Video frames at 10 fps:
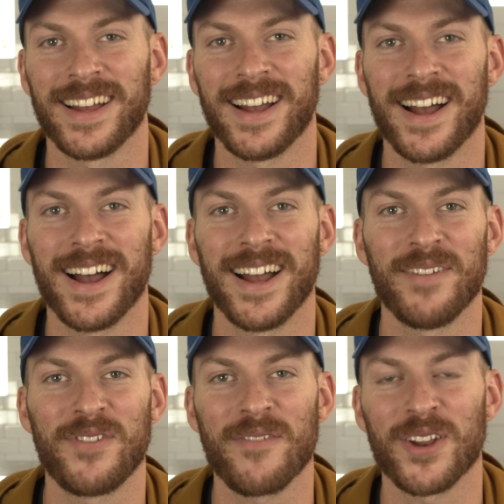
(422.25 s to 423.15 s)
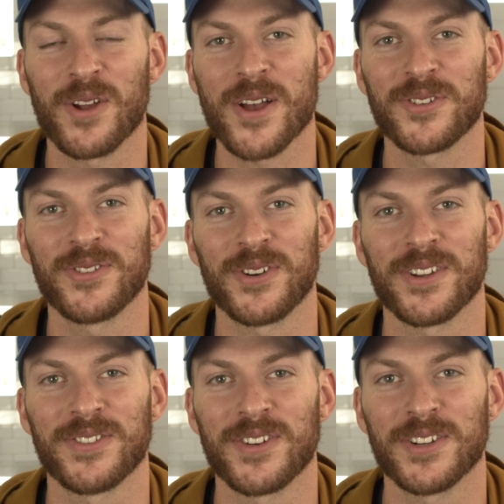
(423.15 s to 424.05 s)
Uh, if you have any questions or
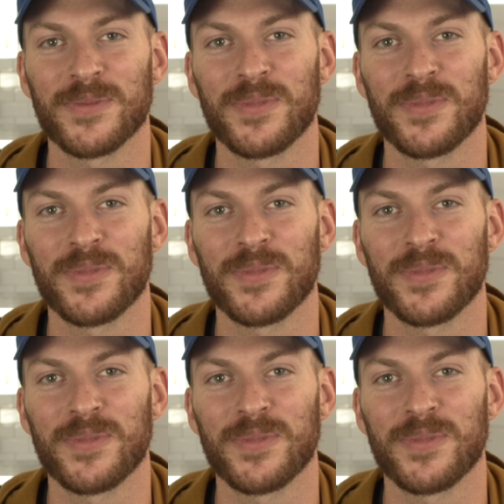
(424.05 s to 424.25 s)
concerns,